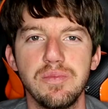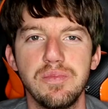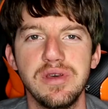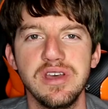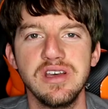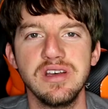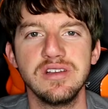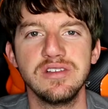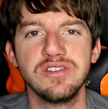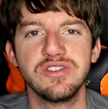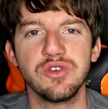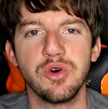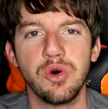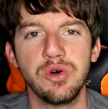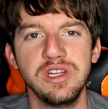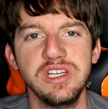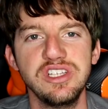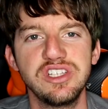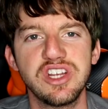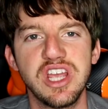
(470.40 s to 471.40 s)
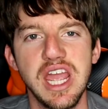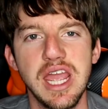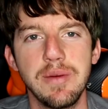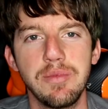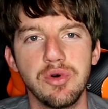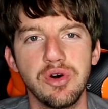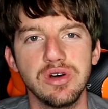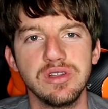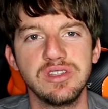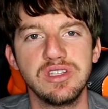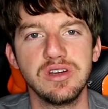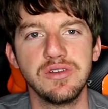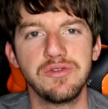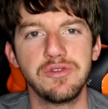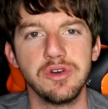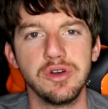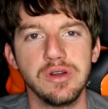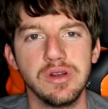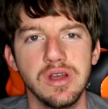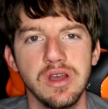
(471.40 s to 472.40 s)
pins on each cable are
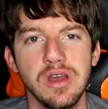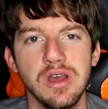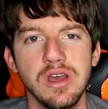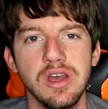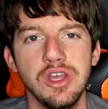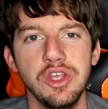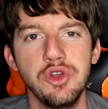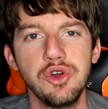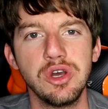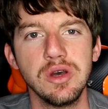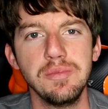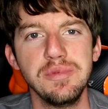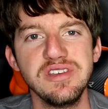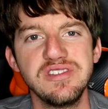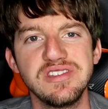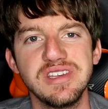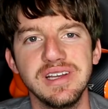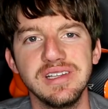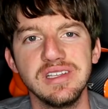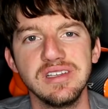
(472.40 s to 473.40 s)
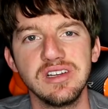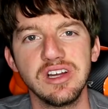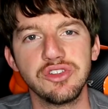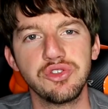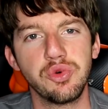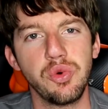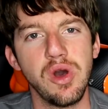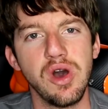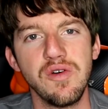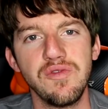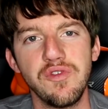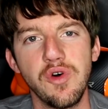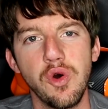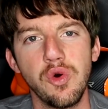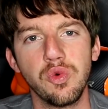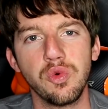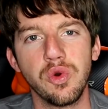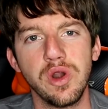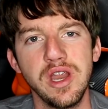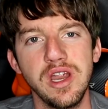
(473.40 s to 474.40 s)
different, you could be sending a
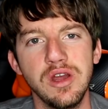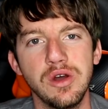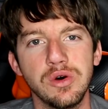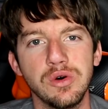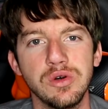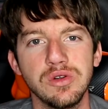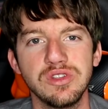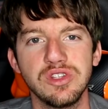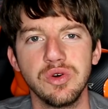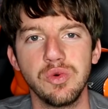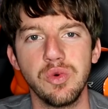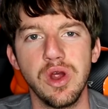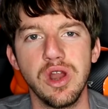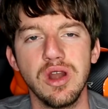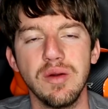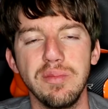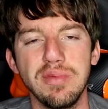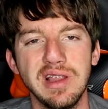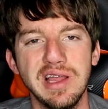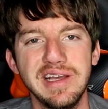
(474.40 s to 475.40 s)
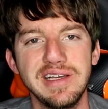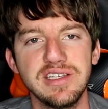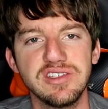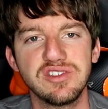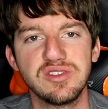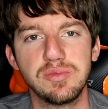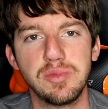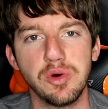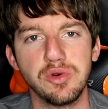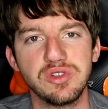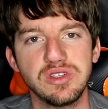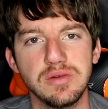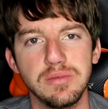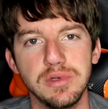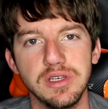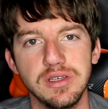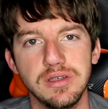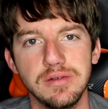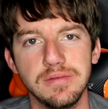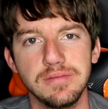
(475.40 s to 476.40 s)
12-volt rail to where a blank is supposed to
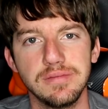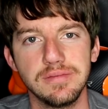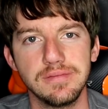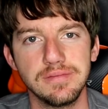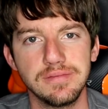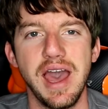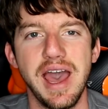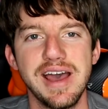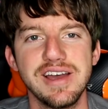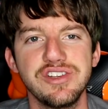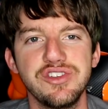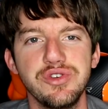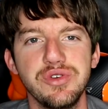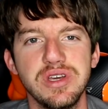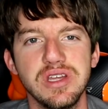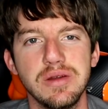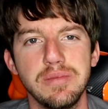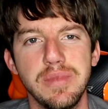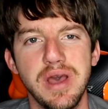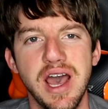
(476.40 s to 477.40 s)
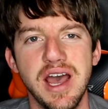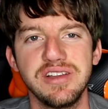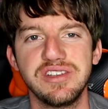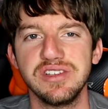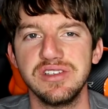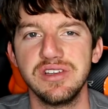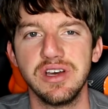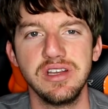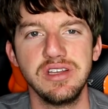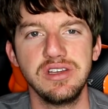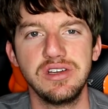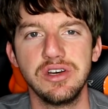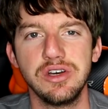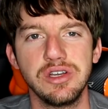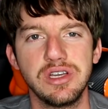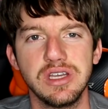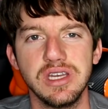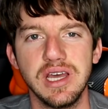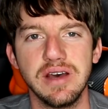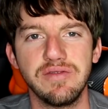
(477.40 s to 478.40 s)
be. As you can imagine, nothing
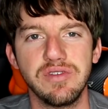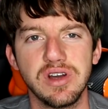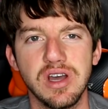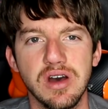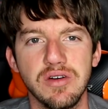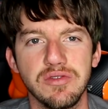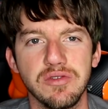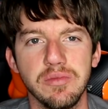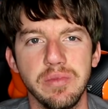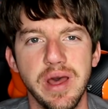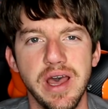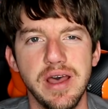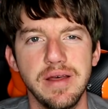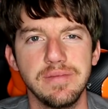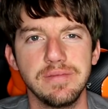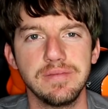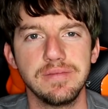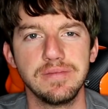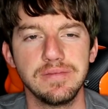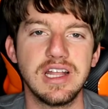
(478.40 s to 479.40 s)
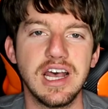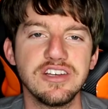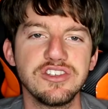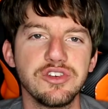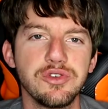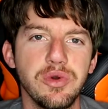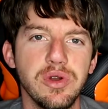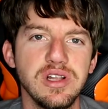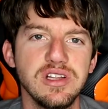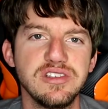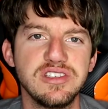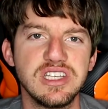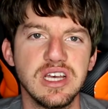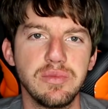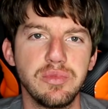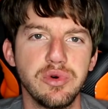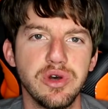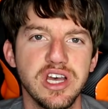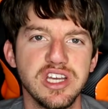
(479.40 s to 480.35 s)
good can ever come from that. That's a really simple